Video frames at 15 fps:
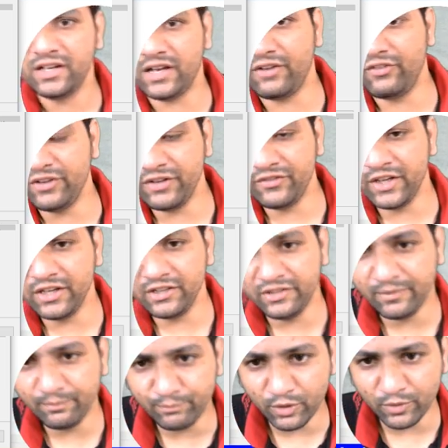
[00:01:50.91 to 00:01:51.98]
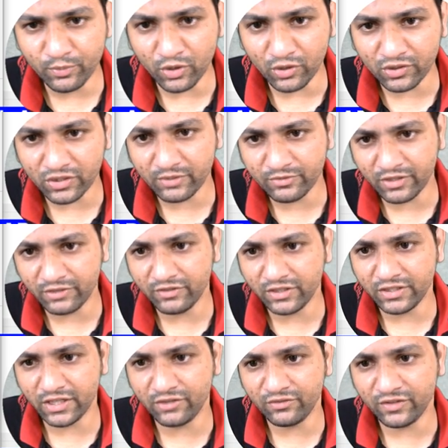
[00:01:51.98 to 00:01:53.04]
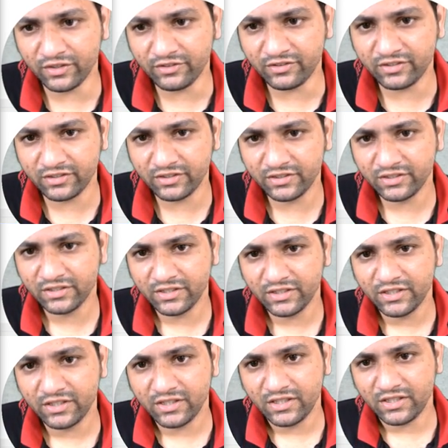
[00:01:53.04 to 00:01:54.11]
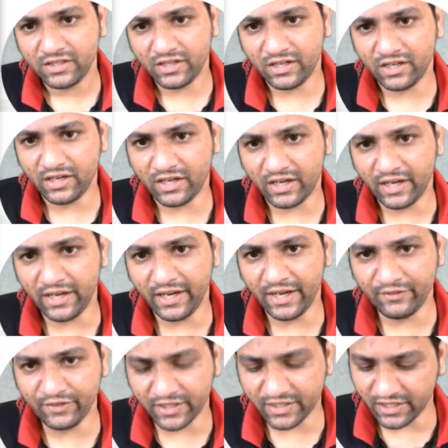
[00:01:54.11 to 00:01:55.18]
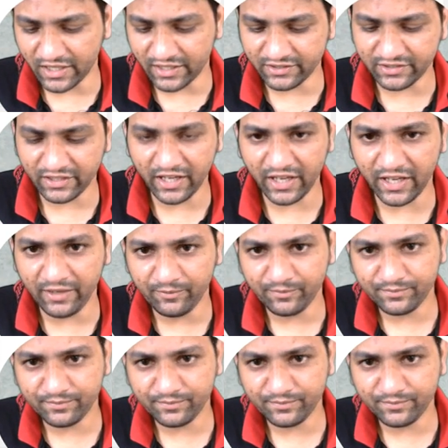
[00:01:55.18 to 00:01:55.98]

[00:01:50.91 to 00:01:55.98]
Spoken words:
Very simple programs I will tell first. I have a class A,